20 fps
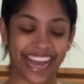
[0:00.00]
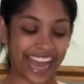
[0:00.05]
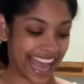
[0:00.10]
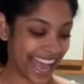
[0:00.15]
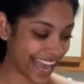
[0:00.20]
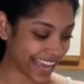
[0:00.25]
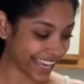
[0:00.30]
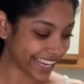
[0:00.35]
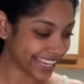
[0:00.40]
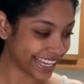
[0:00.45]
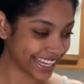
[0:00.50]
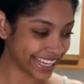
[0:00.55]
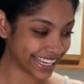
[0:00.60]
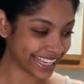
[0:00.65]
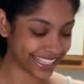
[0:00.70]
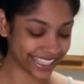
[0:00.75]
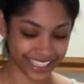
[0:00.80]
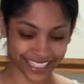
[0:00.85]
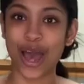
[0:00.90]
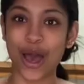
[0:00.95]
Hi.
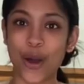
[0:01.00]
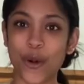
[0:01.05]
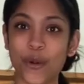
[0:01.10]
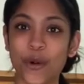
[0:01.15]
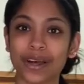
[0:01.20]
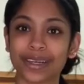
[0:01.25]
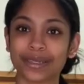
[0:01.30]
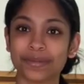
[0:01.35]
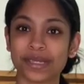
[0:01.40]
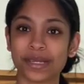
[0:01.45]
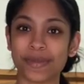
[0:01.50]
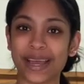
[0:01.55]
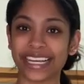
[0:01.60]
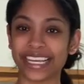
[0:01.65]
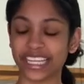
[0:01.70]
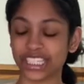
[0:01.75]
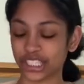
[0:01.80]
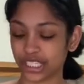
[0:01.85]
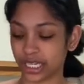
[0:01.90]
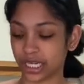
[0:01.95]
Welcome to my
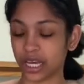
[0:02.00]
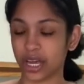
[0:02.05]
kitchen.